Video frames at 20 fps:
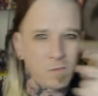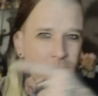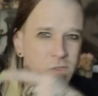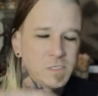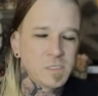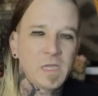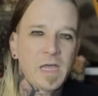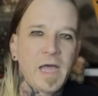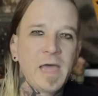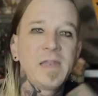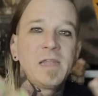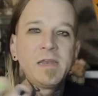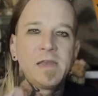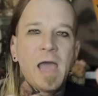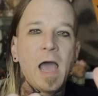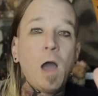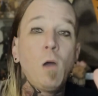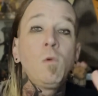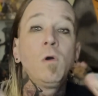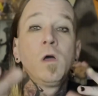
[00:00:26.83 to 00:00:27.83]
What's that?
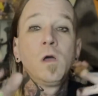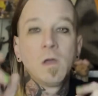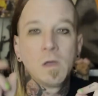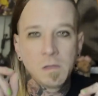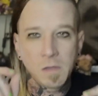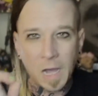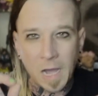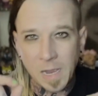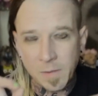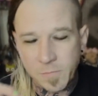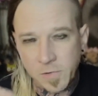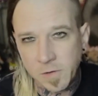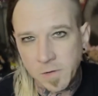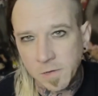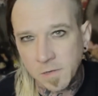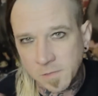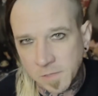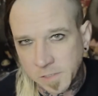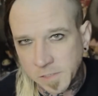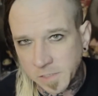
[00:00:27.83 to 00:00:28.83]
Now, I'm here
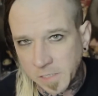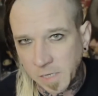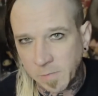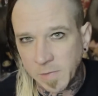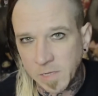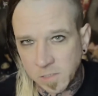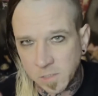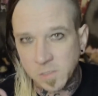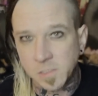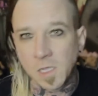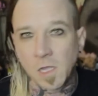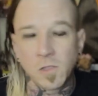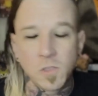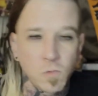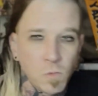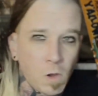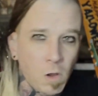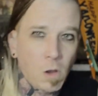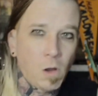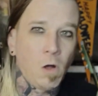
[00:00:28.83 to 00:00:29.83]
in this segment to tell
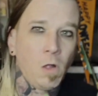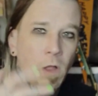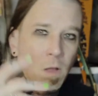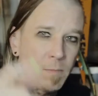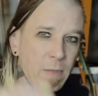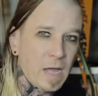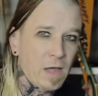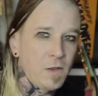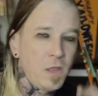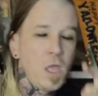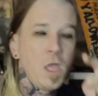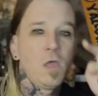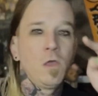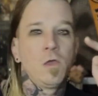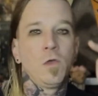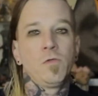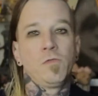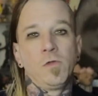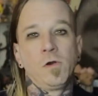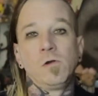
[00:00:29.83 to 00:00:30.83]
you all about
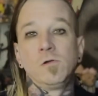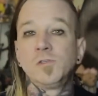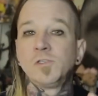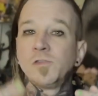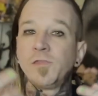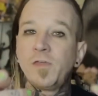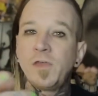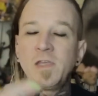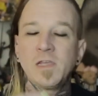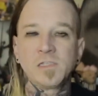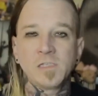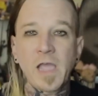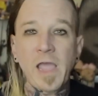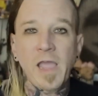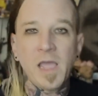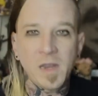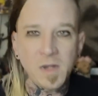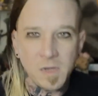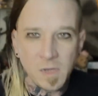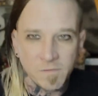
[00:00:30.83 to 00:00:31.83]
those things.
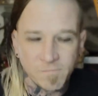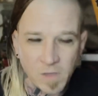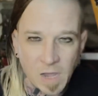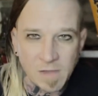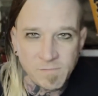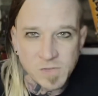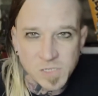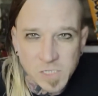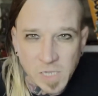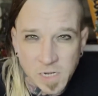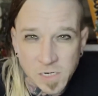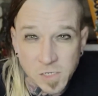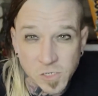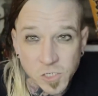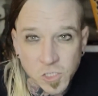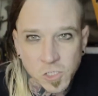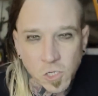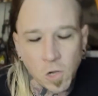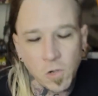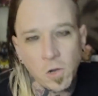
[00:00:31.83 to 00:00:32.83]
And I've decided to
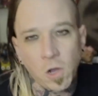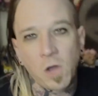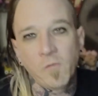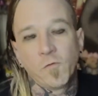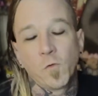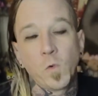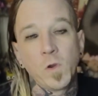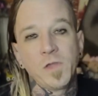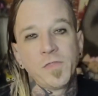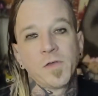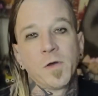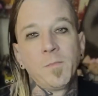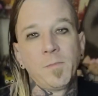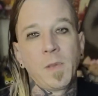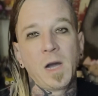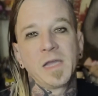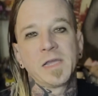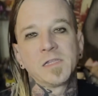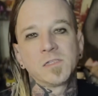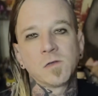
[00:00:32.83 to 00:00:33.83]
start off with
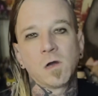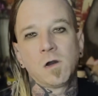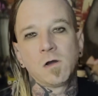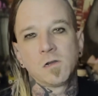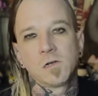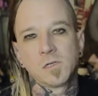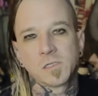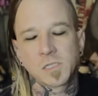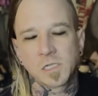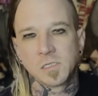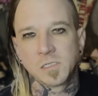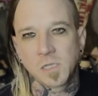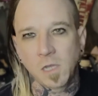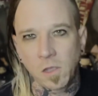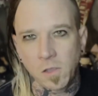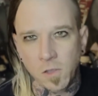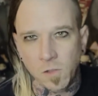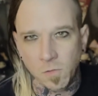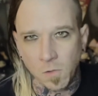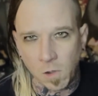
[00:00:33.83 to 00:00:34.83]
my guitars and tell
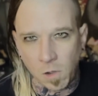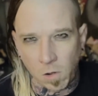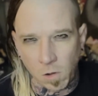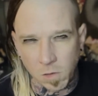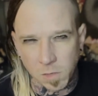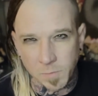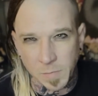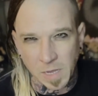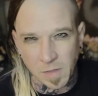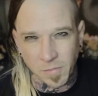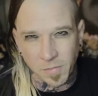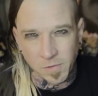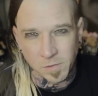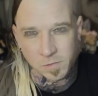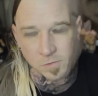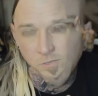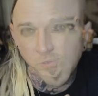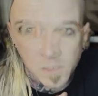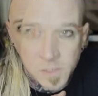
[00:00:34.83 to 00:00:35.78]
you all about those.